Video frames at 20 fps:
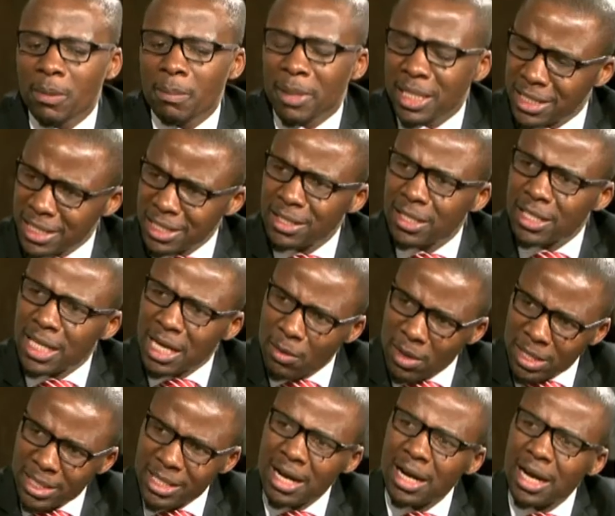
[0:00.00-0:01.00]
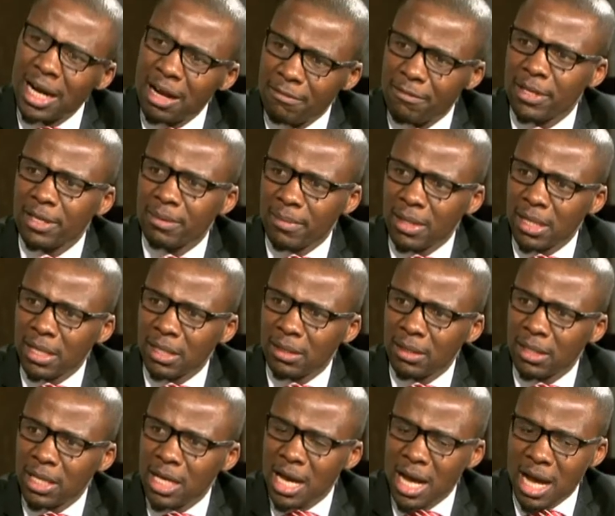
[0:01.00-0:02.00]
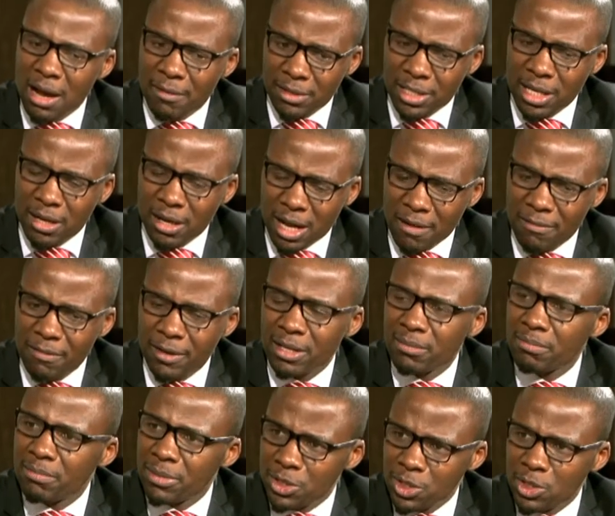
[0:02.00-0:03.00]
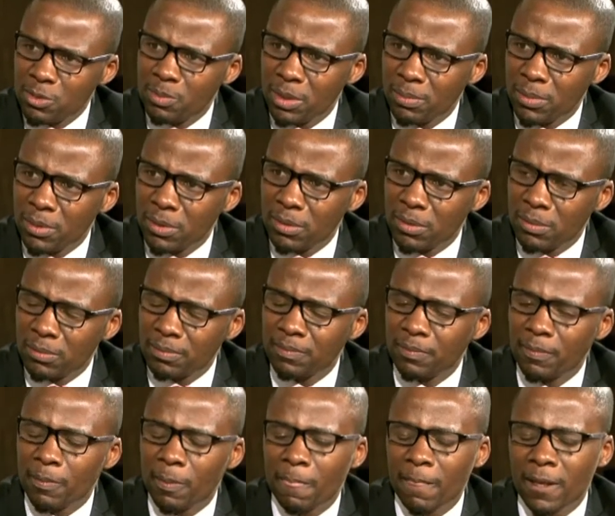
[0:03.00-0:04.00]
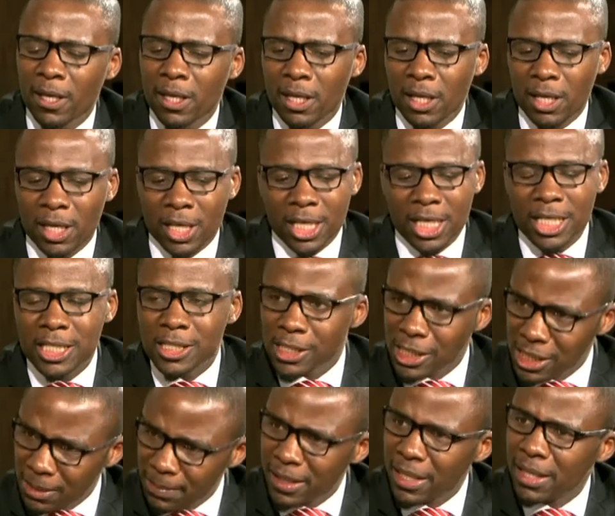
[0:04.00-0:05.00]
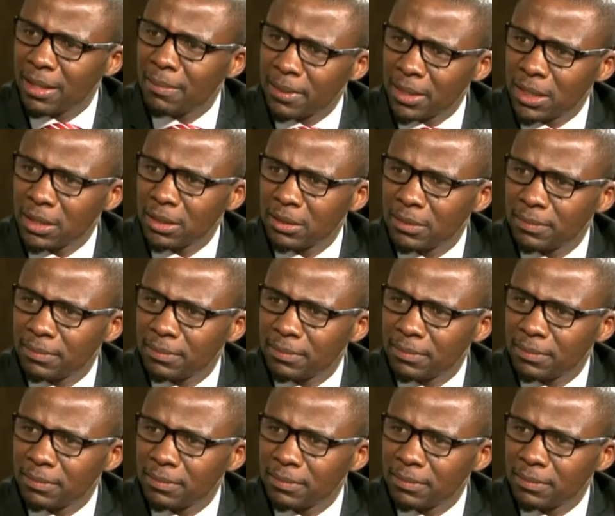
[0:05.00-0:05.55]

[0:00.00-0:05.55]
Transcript: particularly our young African men, our young African business people, he sets up a company,